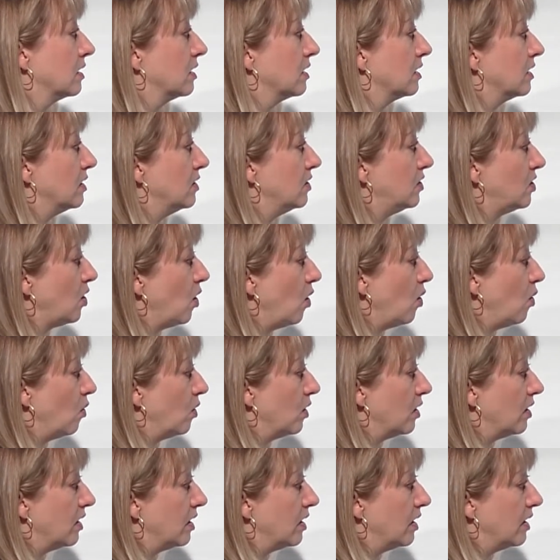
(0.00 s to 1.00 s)
So
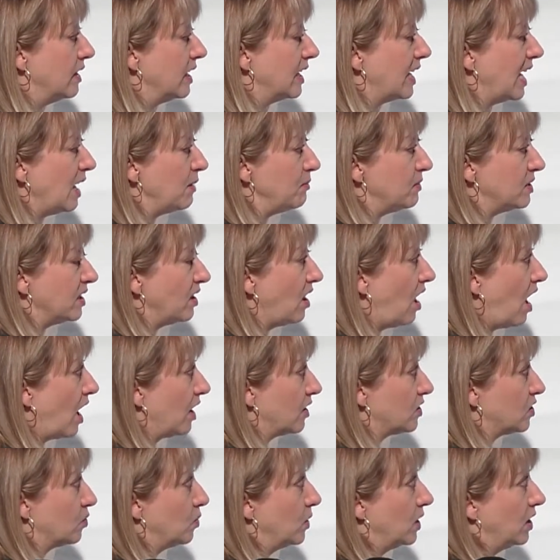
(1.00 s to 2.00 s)
the games
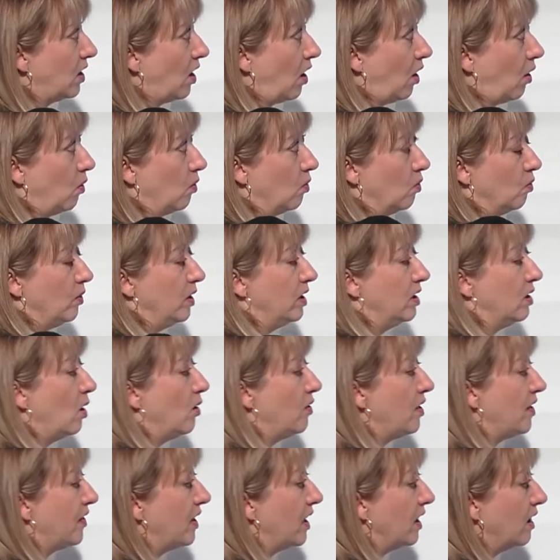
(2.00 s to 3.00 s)
lost, we know. We know
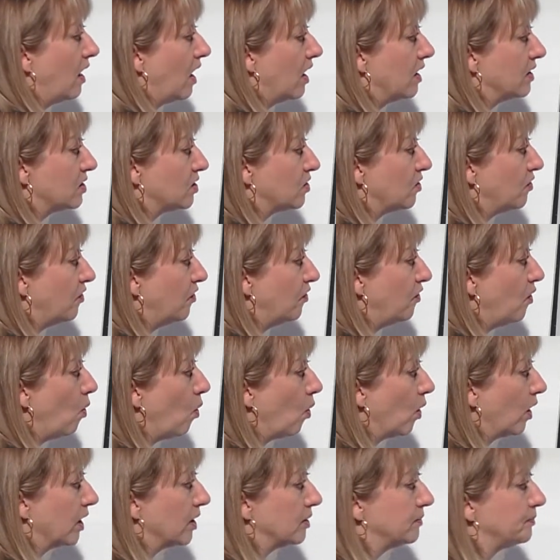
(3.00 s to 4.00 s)
that they lost
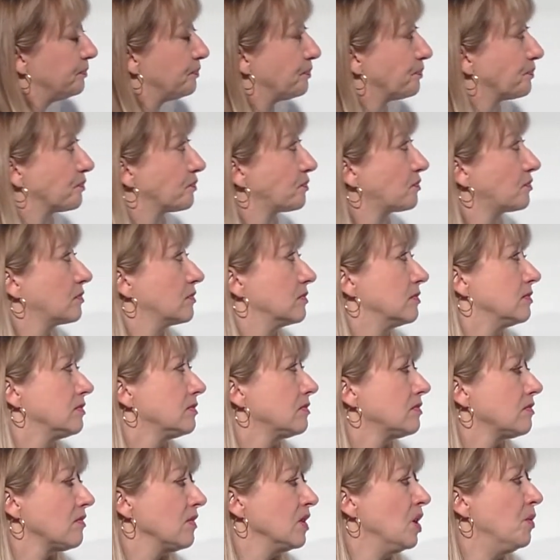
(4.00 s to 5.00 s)
4.
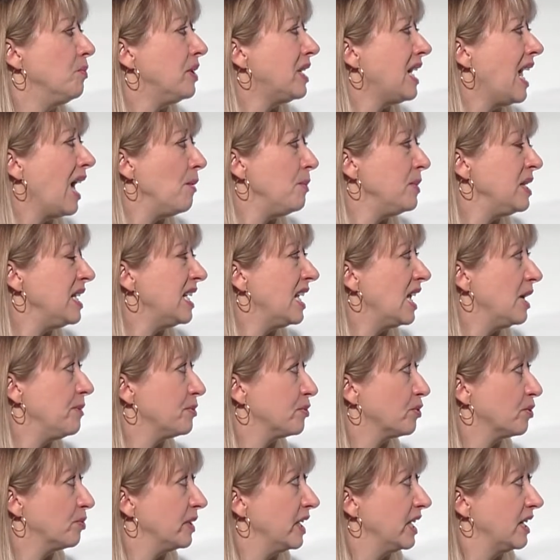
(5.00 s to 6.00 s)
But how many games
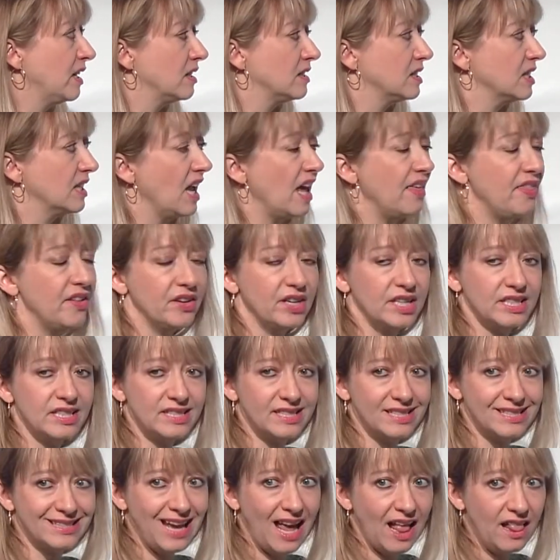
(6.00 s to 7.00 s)
were played altogether, it
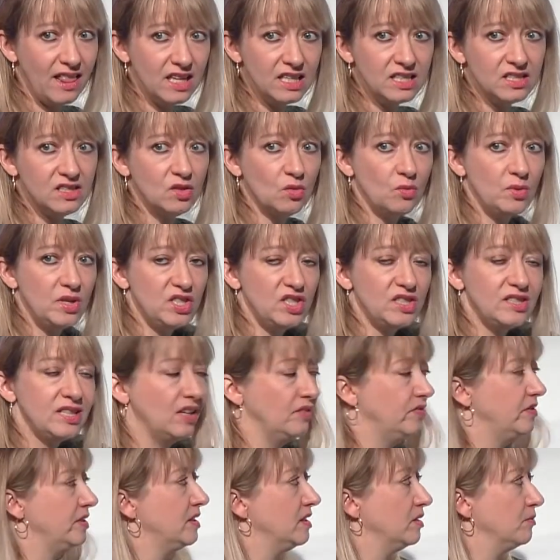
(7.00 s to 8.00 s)
doesn't tell us, so we just
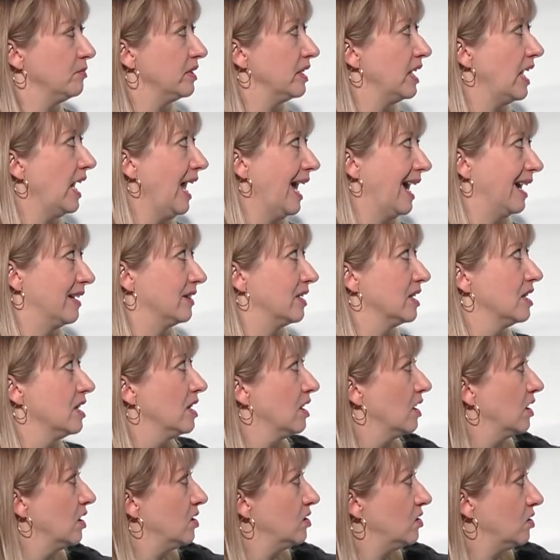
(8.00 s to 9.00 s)
have to simply add.
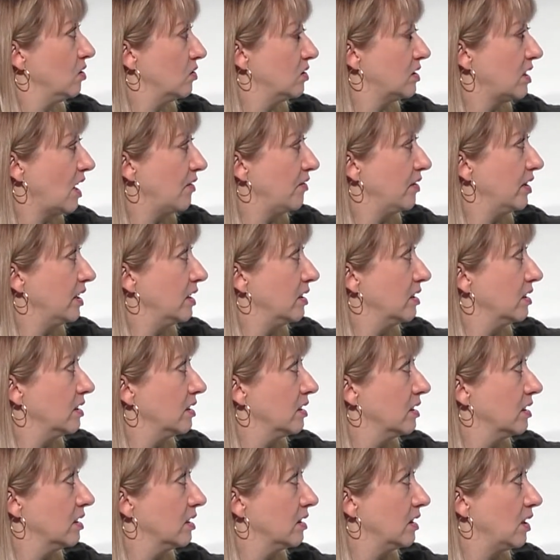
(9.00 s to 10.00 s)
So 7,
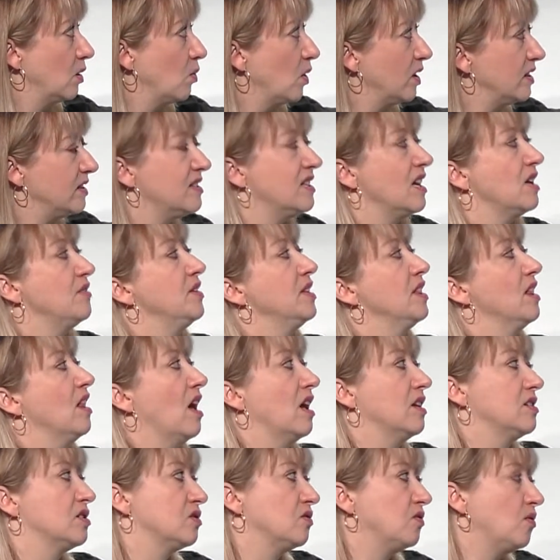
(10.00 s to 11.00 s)
they won 7,
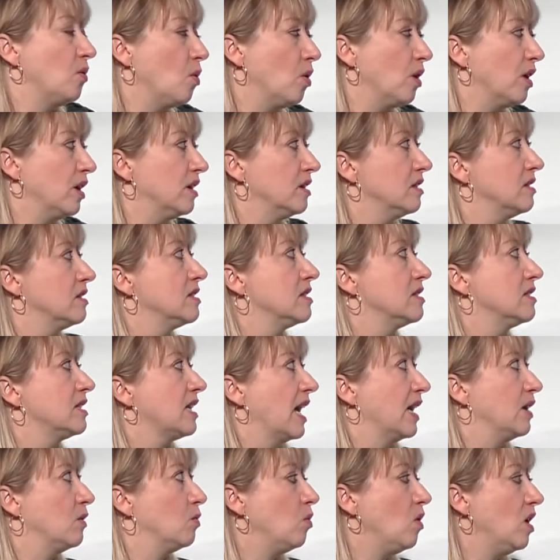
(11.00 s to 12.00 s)
lost 4,
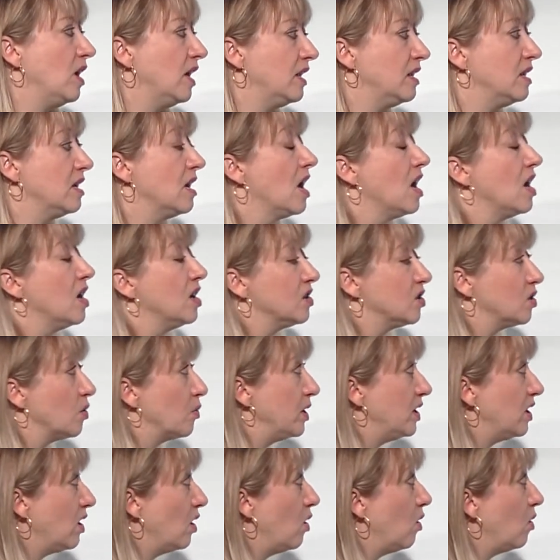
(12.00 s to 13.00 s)
tied 1. So
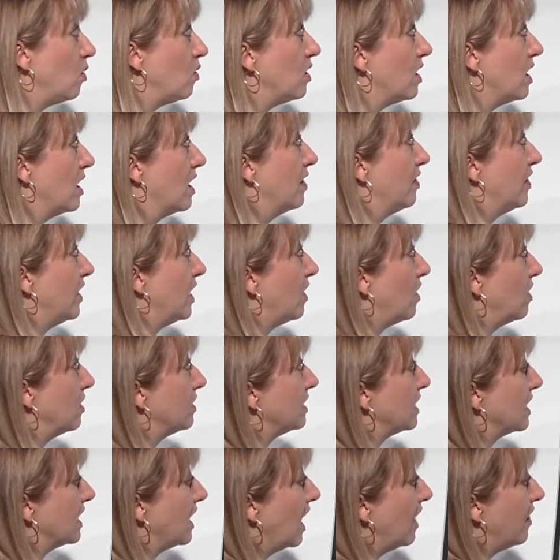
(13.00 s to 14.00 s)
we know that
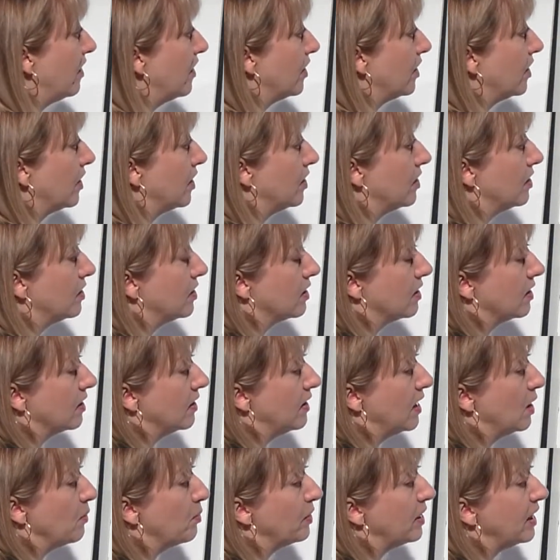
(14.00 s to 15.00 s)
altogether
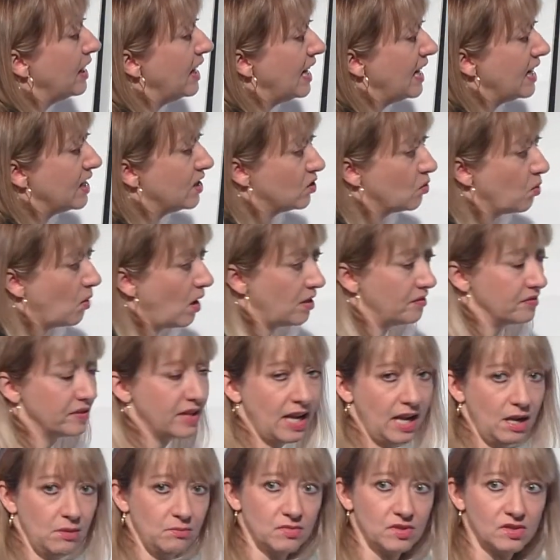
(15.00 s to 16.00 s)
they played 12
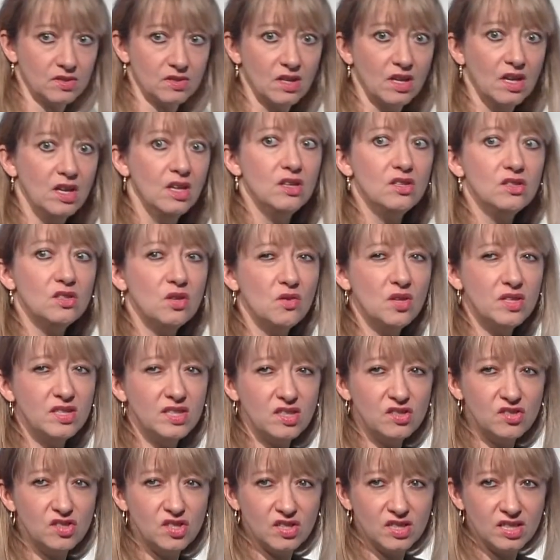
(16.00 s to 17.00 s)
games. So this
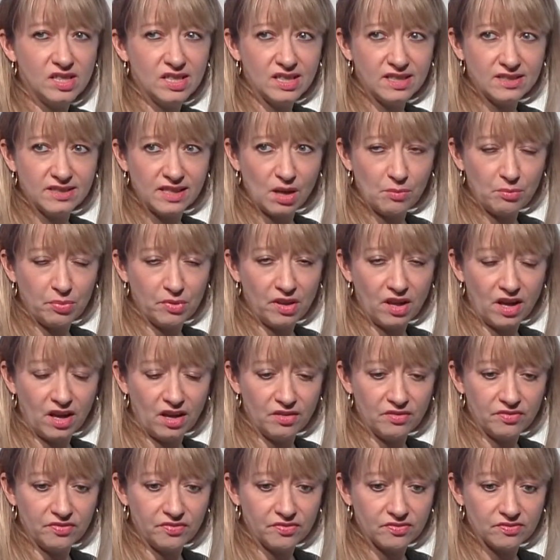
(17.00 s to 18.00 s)
is just an example
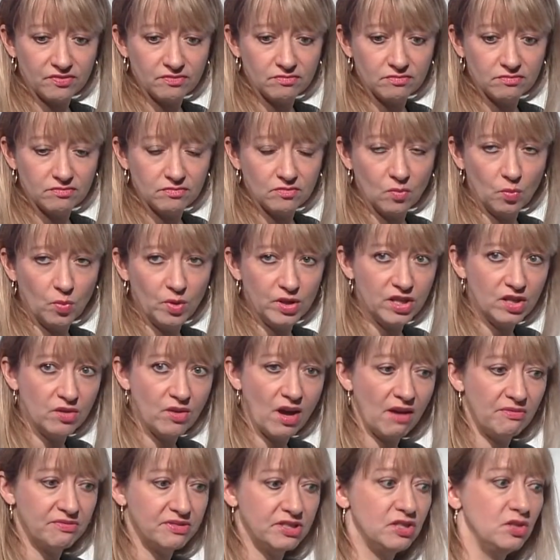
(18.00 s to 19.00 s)
of when you
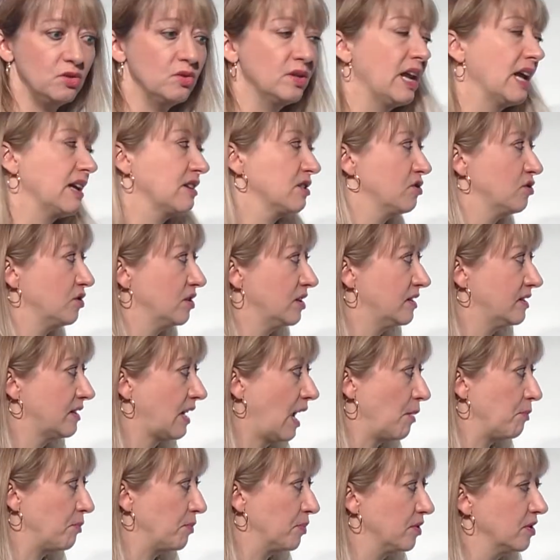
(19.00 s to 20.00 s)
have to do an extra
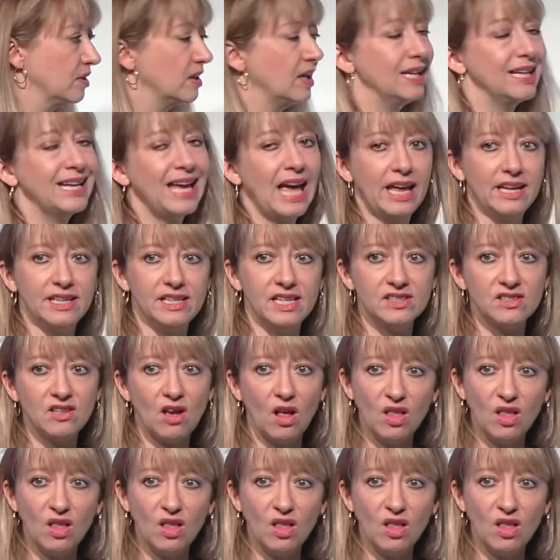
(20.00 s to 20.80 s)
step. Again, it's all